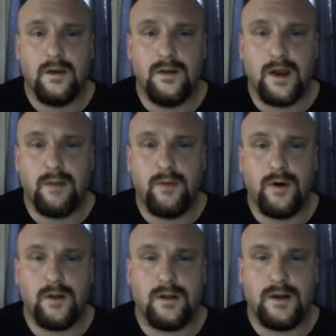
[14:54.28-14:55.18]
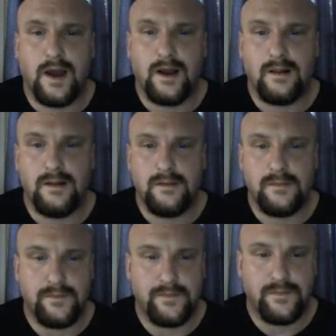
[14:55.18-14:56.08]
Then I put the title.
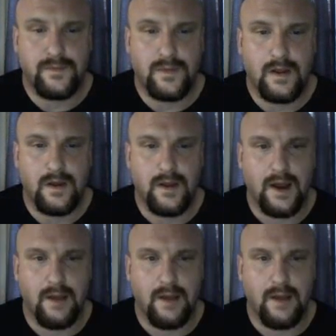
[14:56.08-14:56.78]
Then